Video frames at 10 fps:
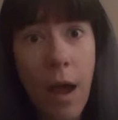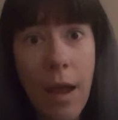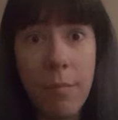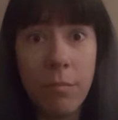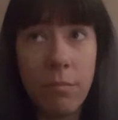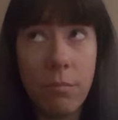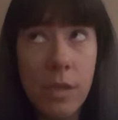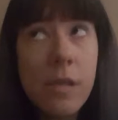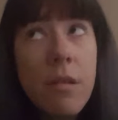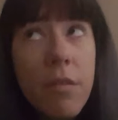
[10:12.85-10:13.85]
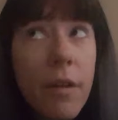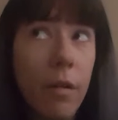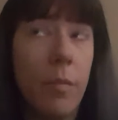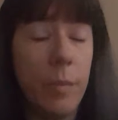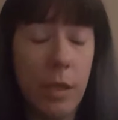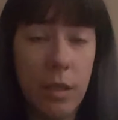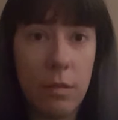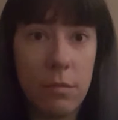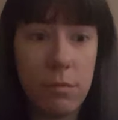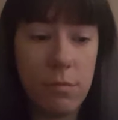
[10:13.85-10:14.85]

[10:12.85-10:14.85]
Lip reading: I'm in therapy.